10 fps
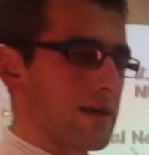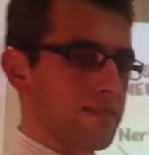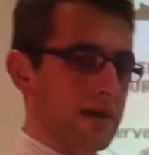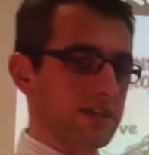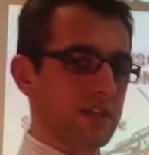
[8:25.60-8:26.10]

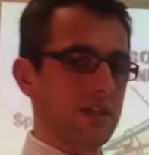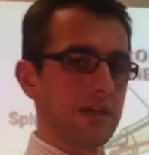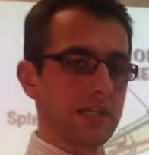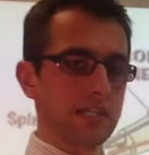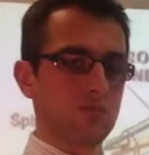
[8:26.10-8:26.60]
matter
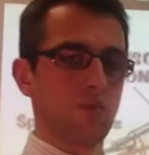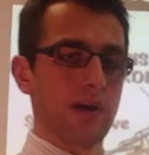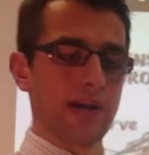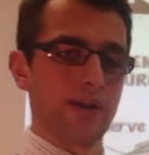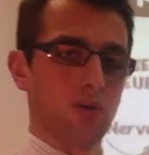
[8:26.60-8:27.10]
is
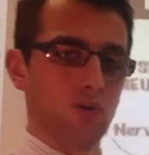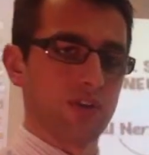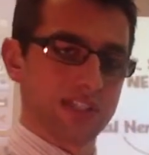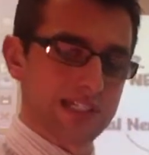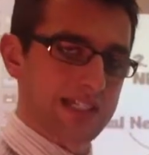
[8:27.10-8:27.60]
where all the
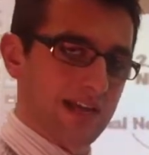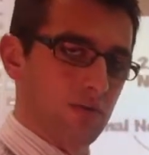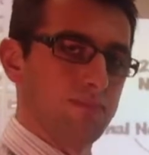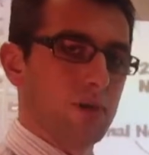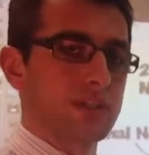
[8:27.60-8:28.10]
cell
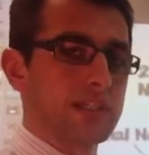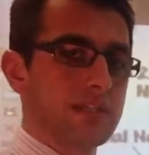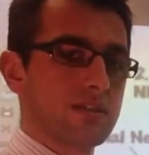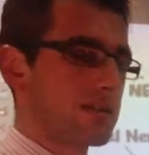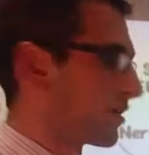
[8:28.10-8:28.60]

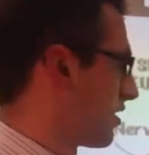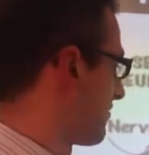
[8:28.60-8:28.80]
bodies are